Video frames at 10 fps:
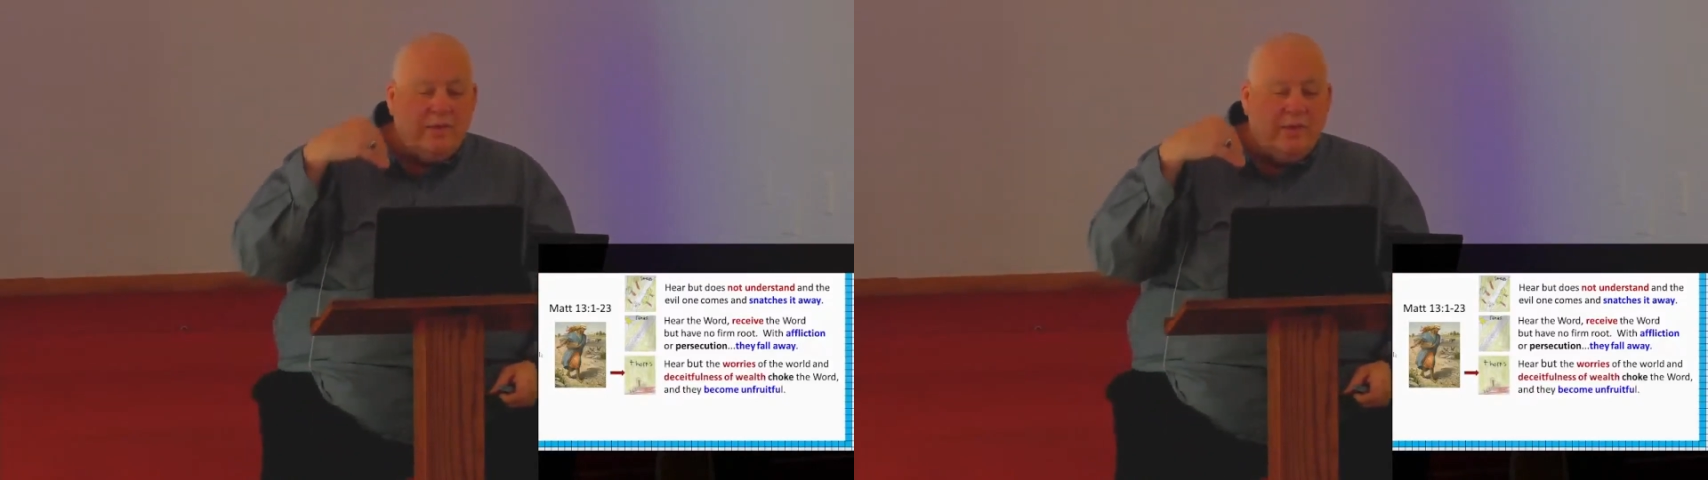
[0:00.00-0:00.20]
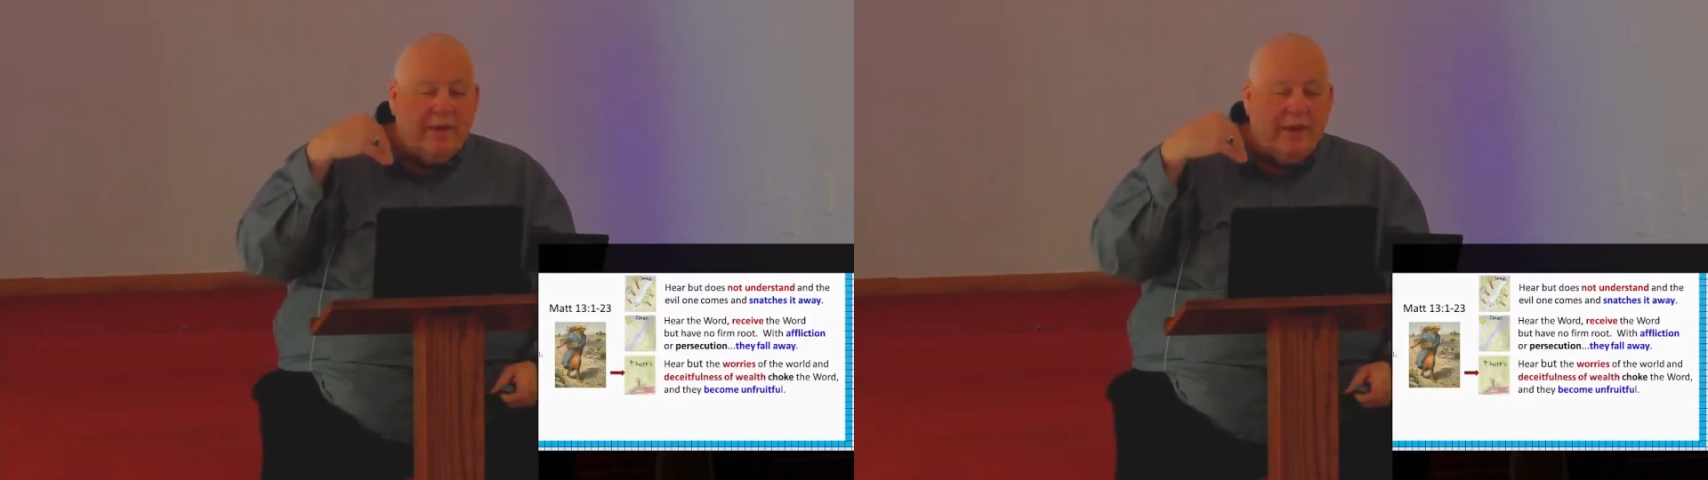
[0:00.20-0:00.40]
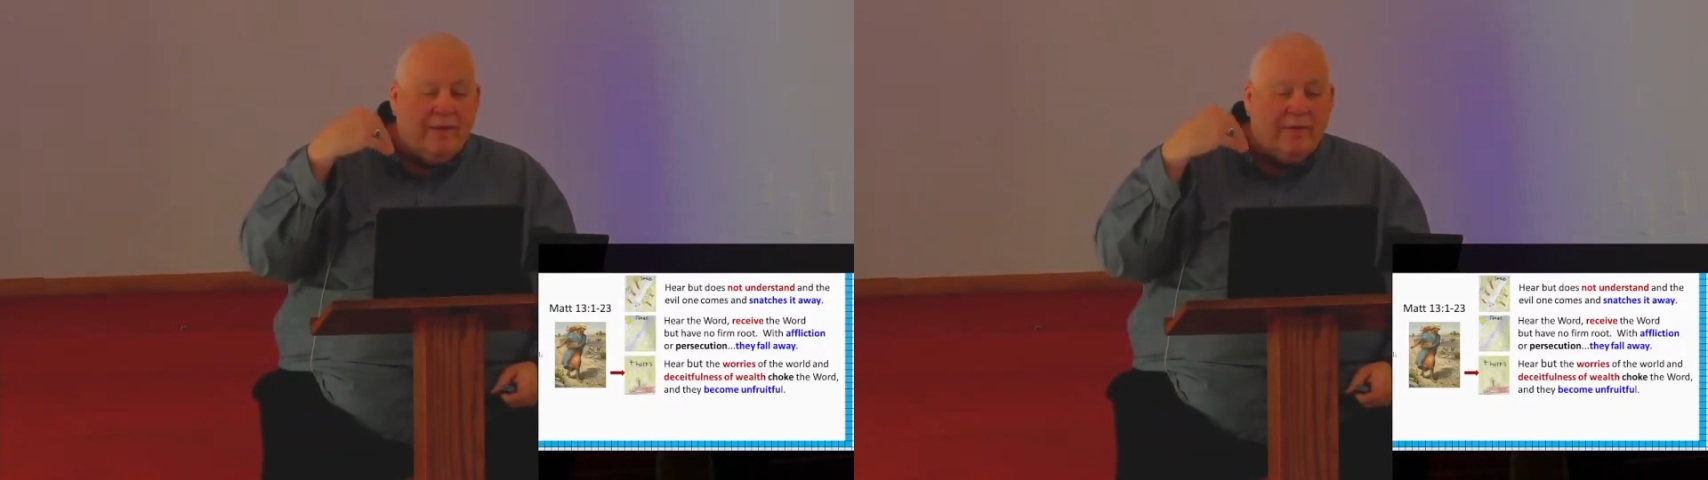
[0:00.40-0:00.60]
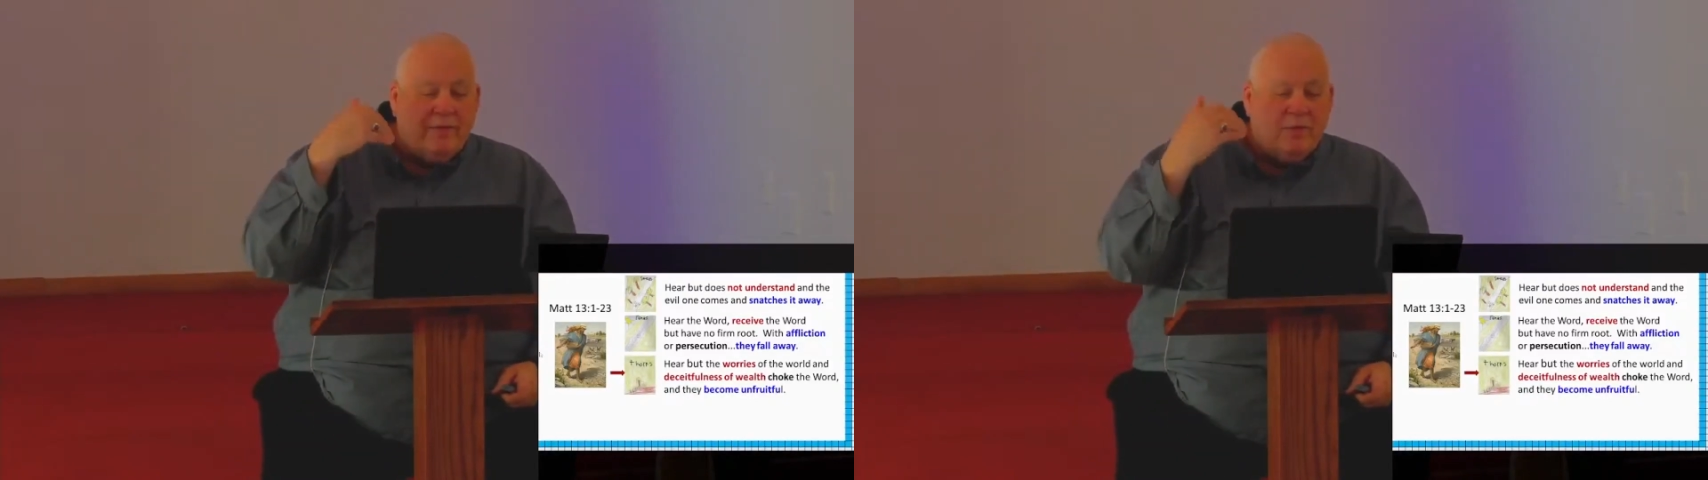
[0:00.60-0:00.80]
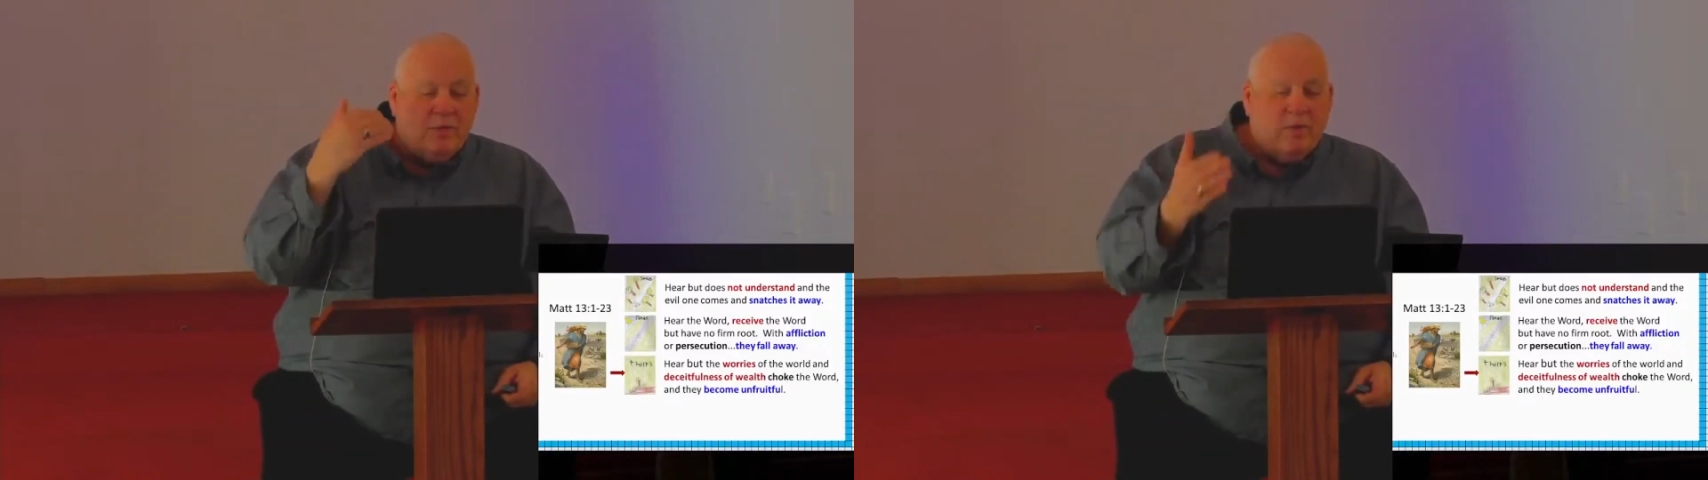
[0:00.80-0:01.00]
that have
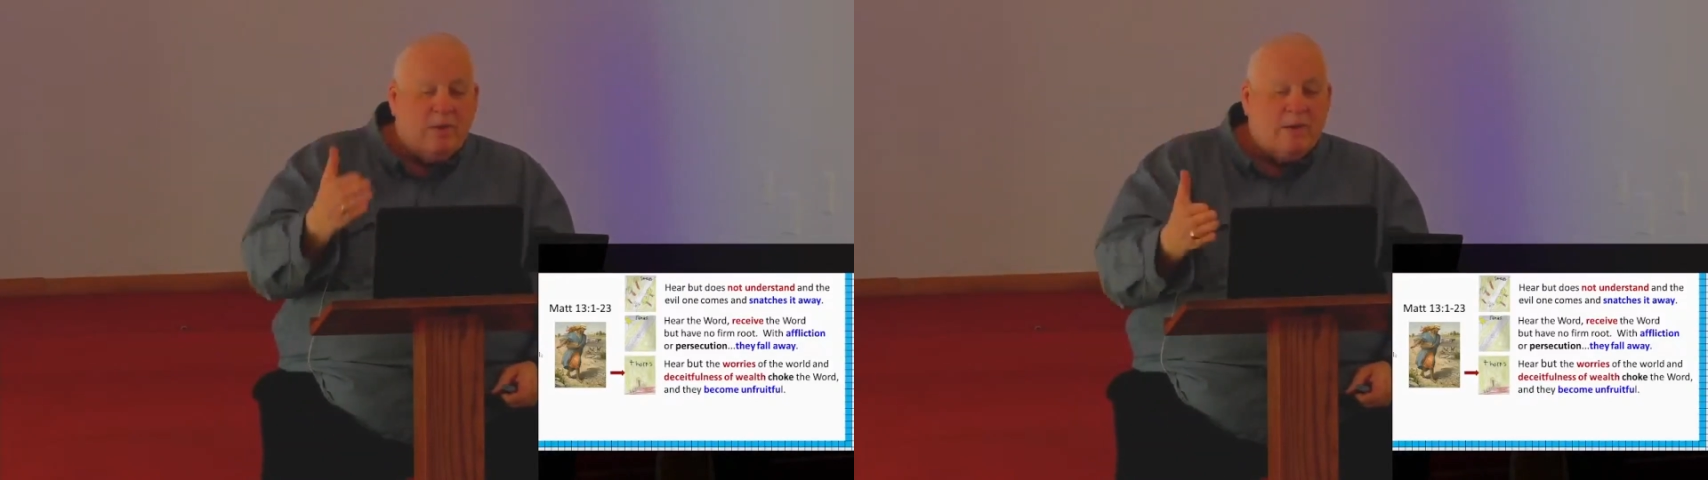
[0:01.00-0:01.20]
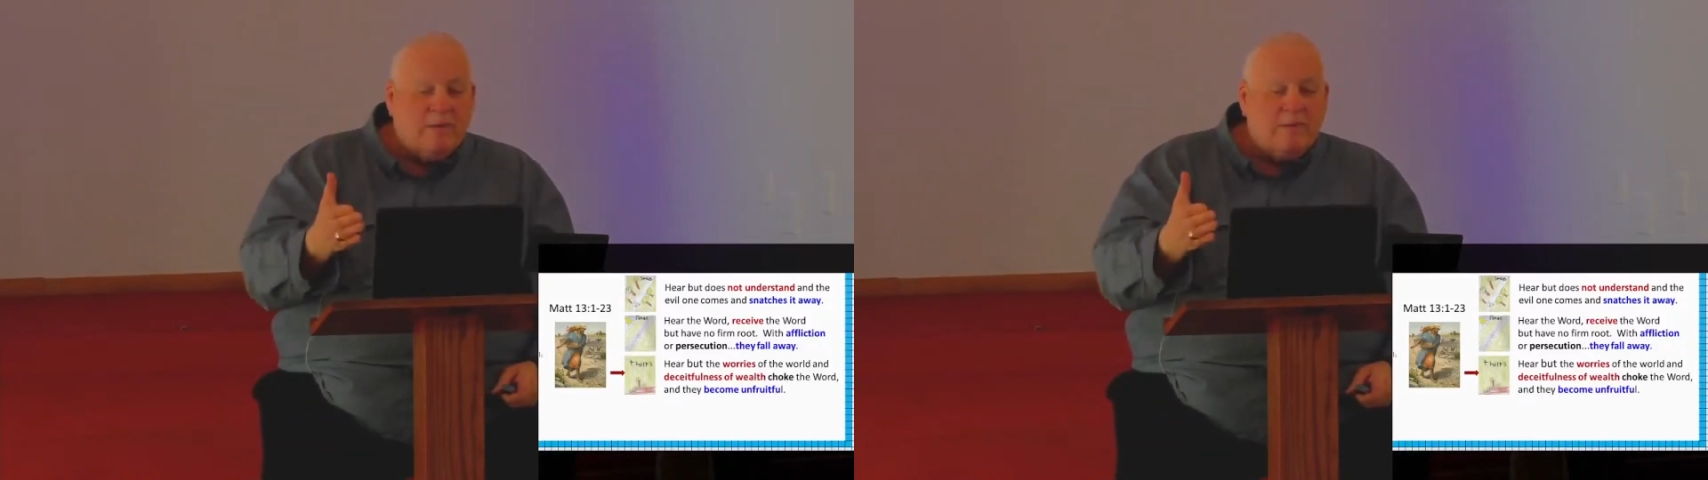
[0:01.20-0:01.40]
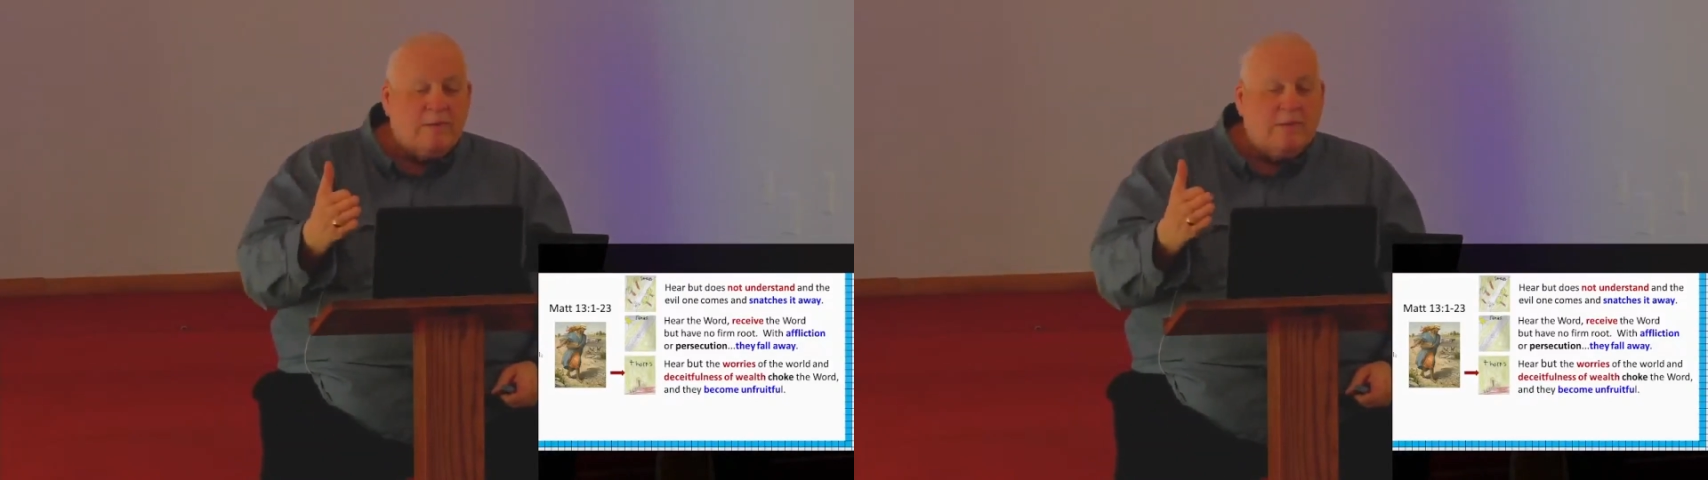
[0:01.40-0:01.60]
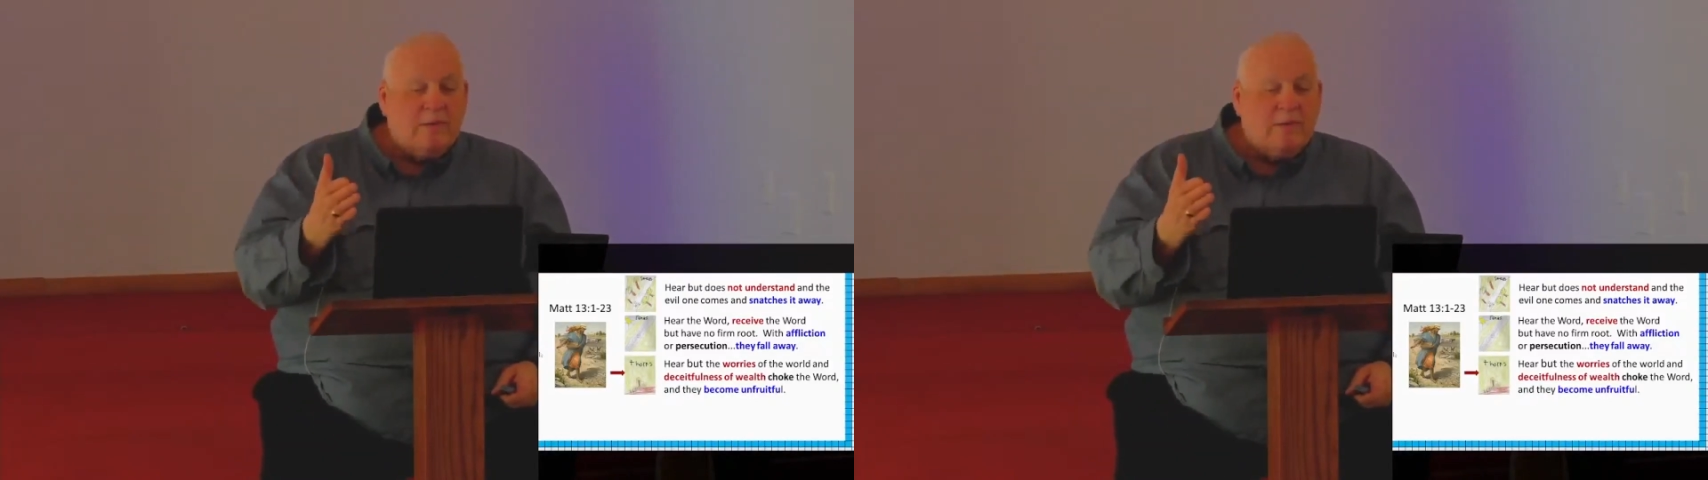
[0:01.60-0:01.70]
thorns,